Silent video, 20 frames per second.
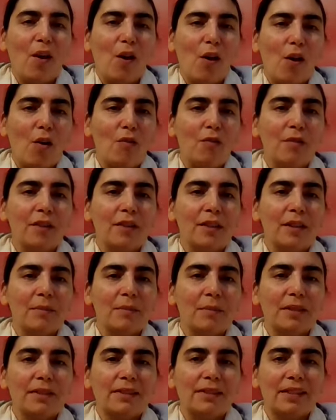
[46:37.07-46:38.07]
offer
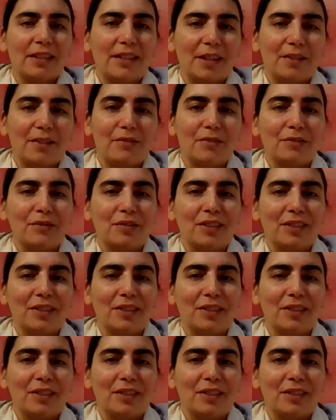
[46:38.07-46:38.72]
them as the gift.